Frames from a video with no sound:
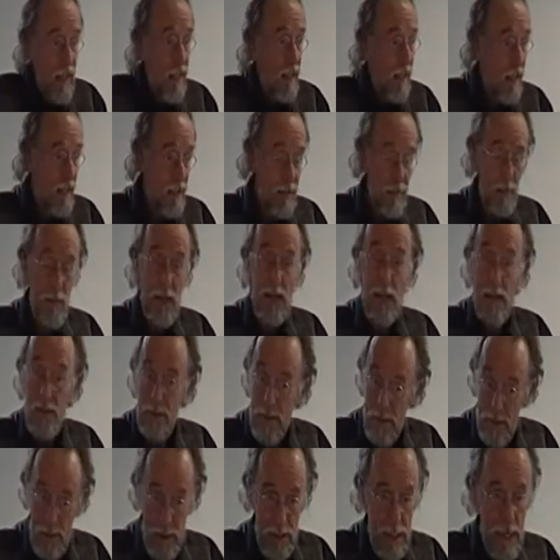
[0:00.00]

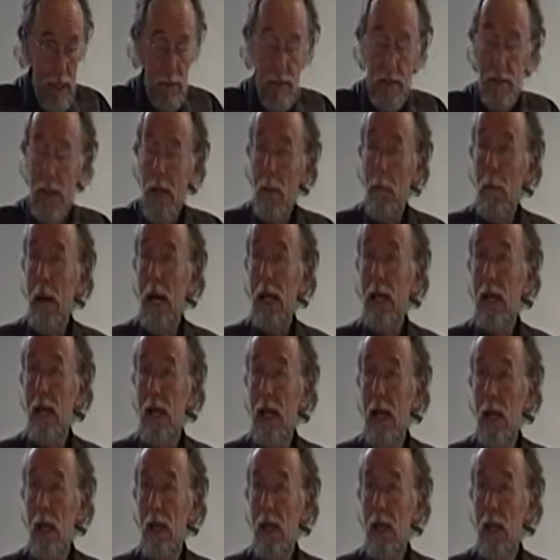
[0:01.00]
that's going to have to come back
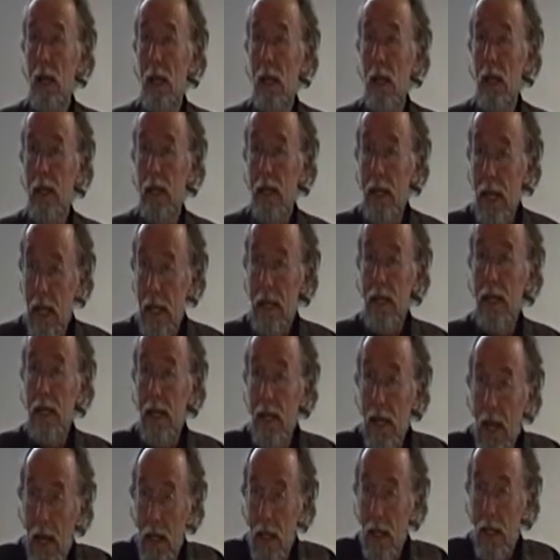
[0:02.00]
again and again
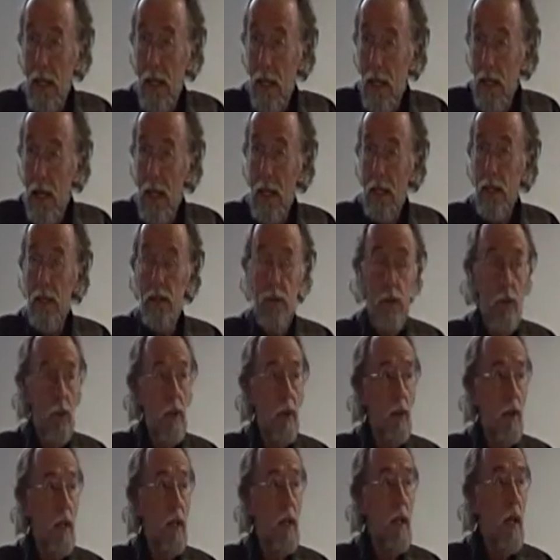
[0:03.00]
and again and again
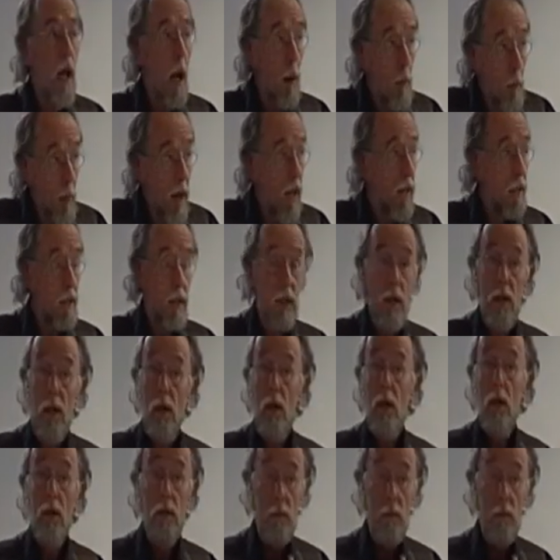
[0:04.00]
eternally, but